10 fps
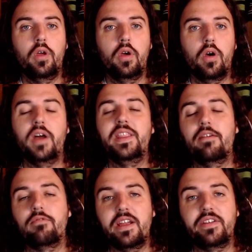on that
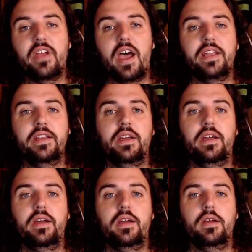right side,
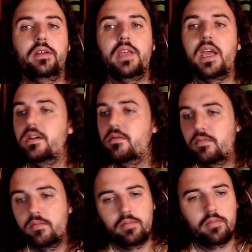then
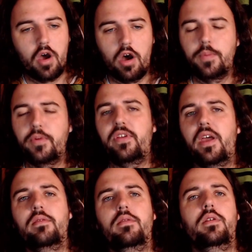100%.
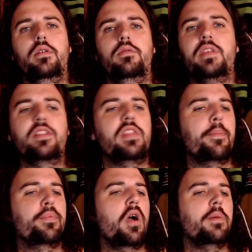That
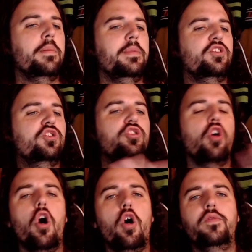problem is
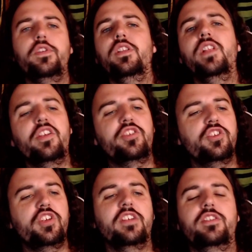solved. Let's
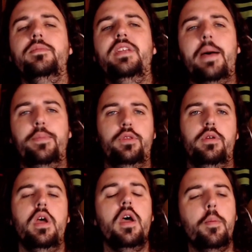just get some depth.
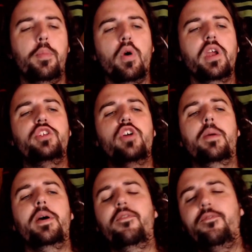But we're going to talk
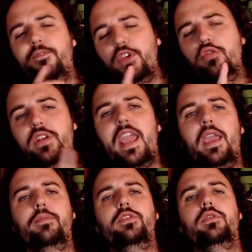about a few
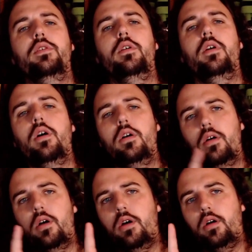names,
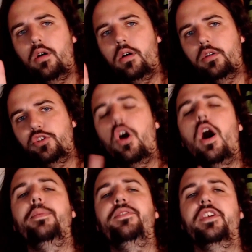
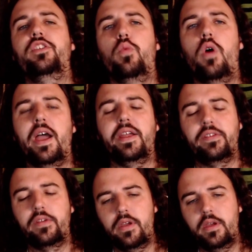top
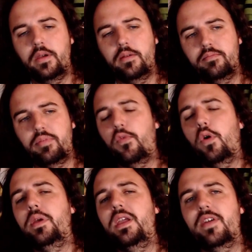6-wise, before
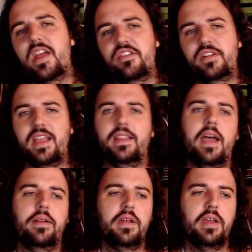we even entertain that.
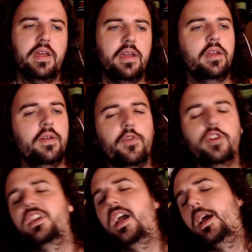
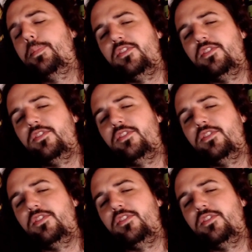First guy up is